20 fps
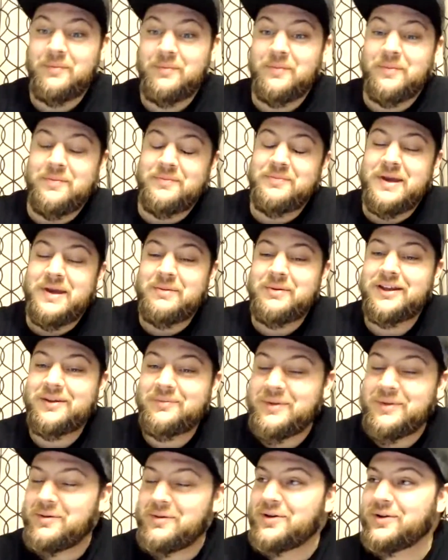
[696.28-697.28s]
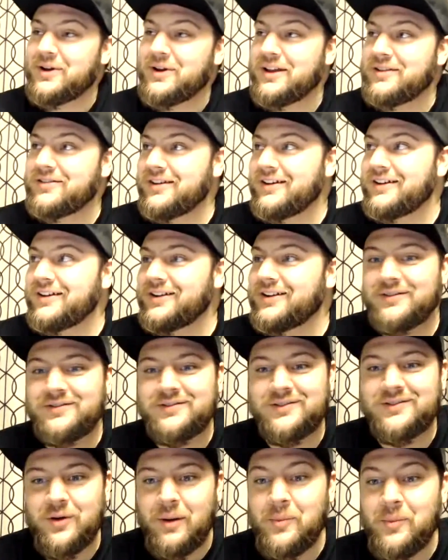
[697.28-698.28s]
Maybe you'll get to
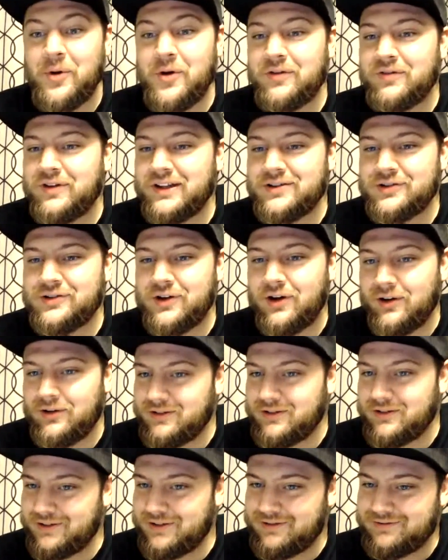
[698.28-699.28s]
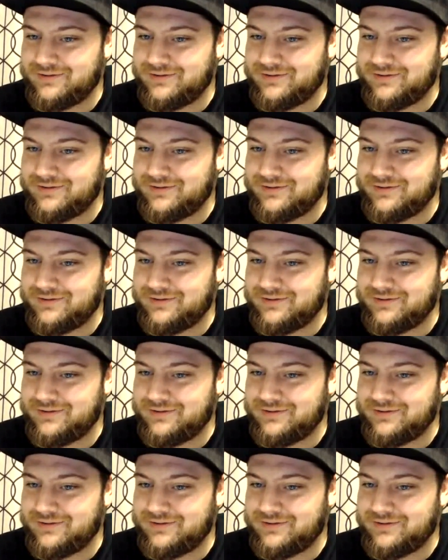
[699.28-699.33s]
do a movie in Scotland.